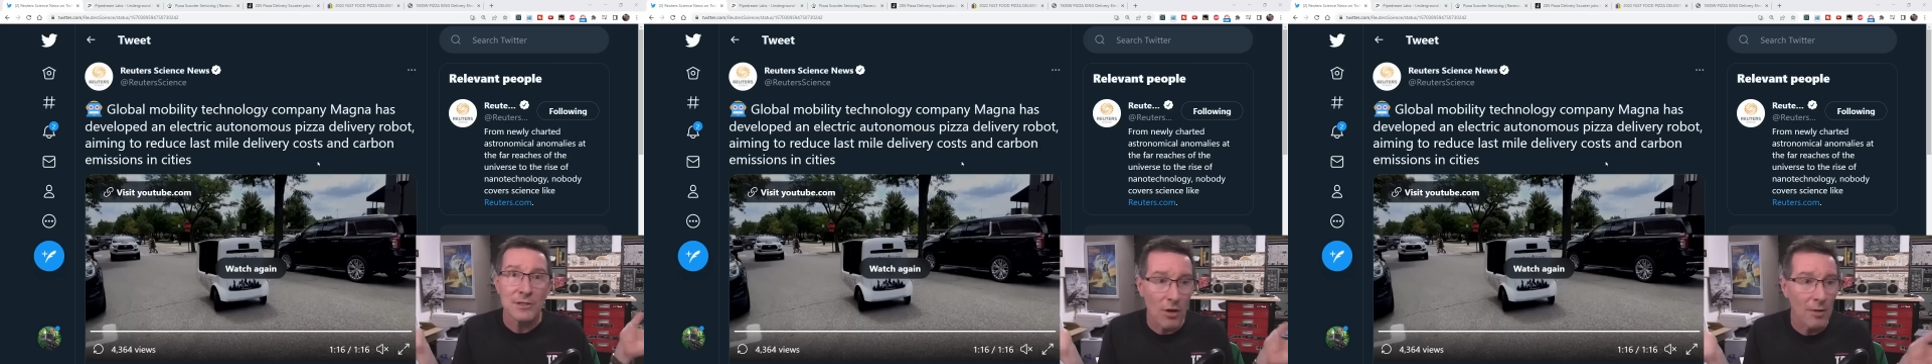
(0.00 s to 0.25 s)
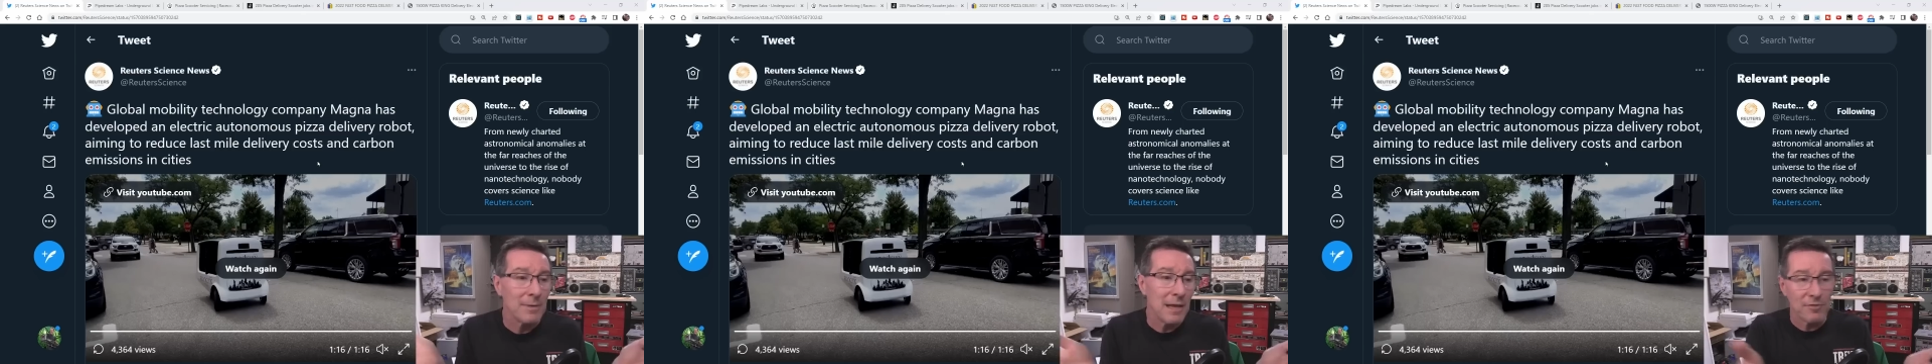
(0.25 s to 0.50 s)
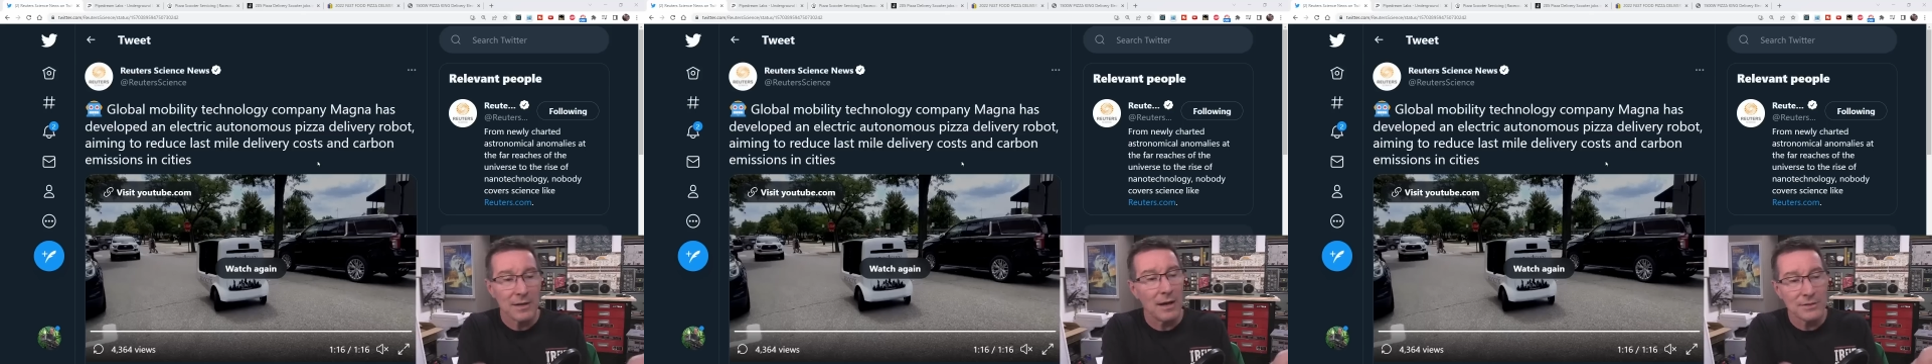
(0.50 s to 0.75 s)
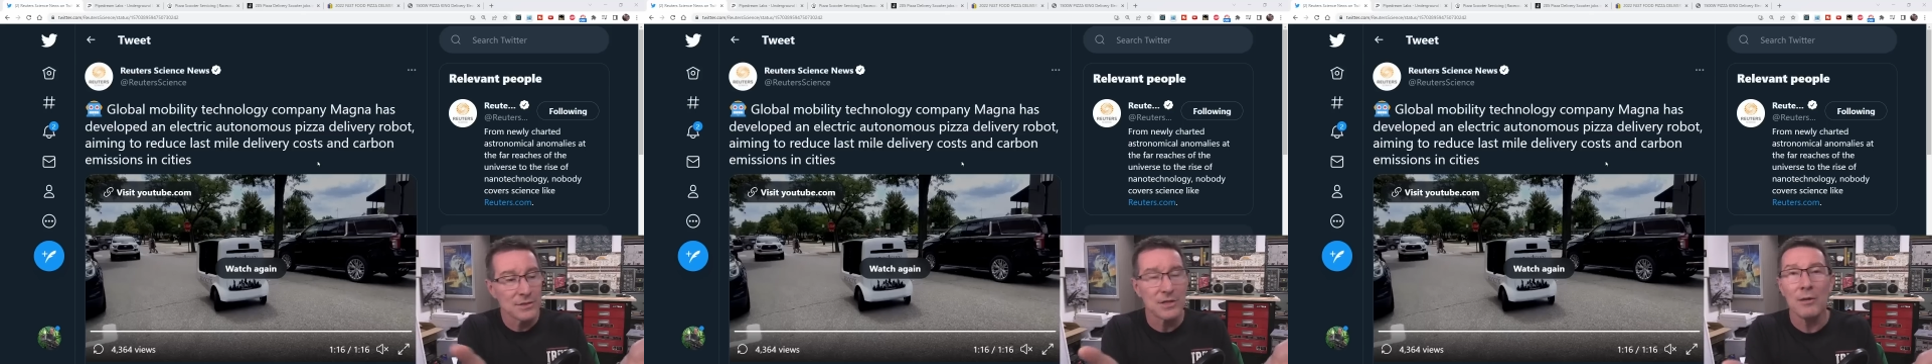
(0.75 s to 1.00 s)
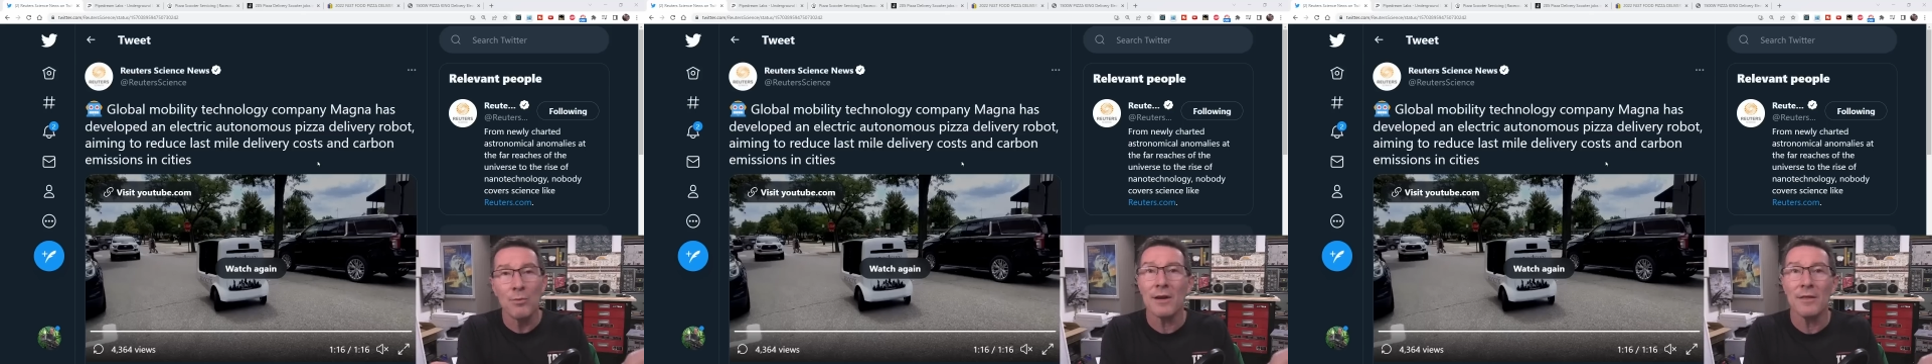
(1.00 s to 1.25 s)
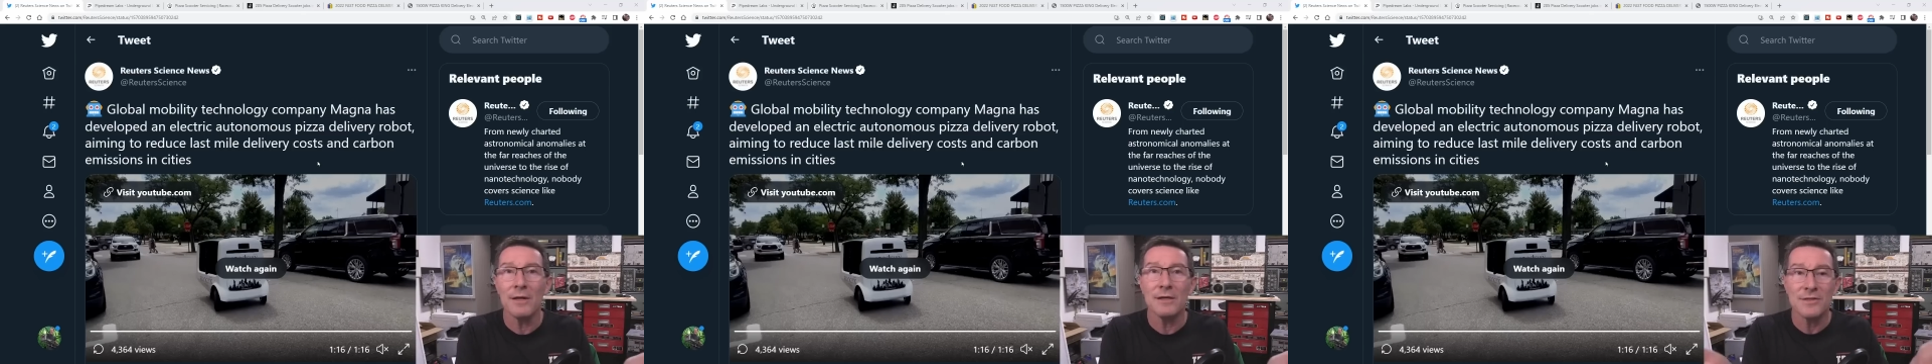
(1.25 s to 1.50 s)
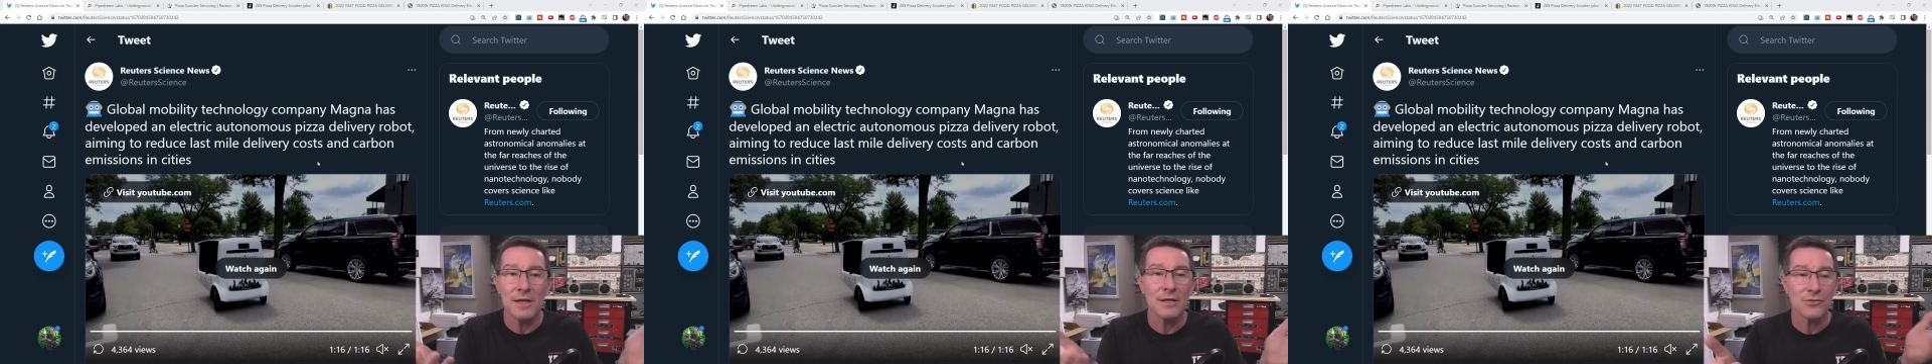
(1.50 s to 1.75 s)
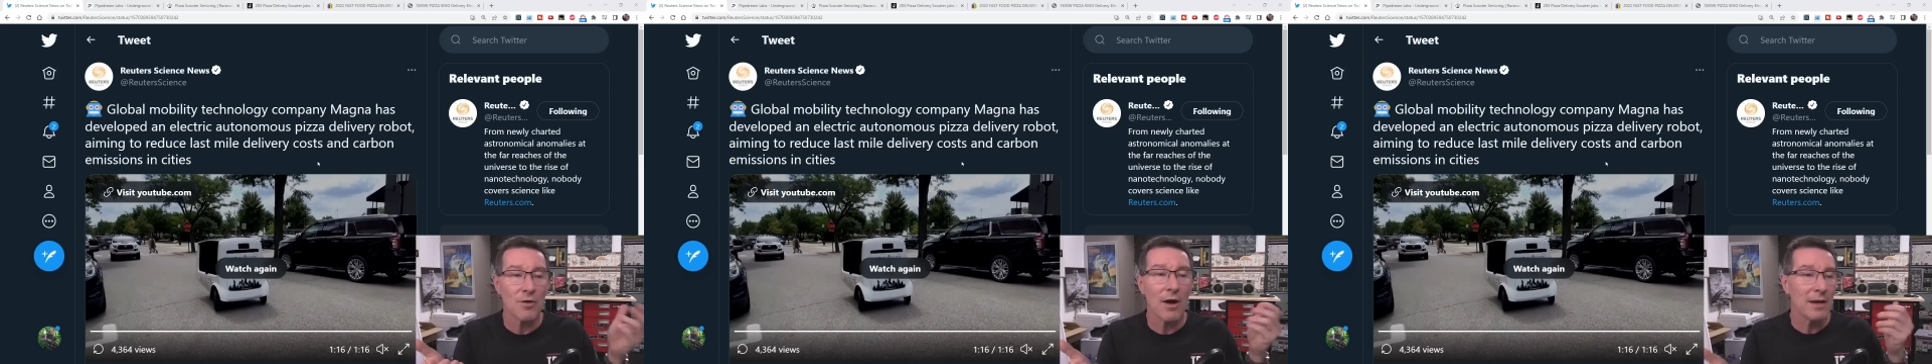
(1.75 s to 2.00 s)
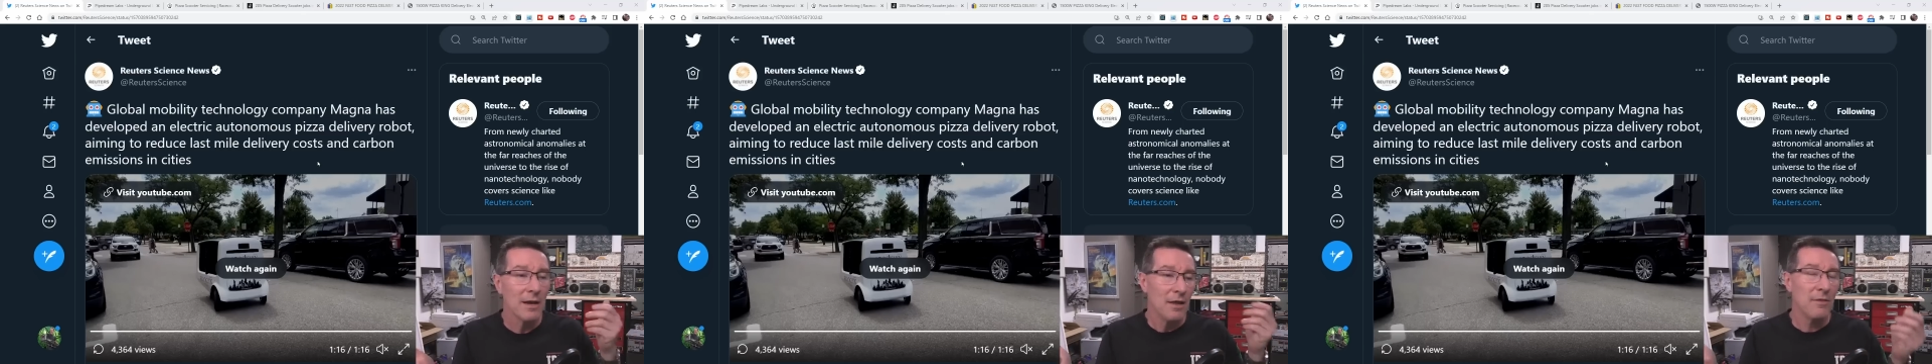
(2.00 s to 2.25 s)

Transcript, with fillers: So I'm never going to see one of these things, right?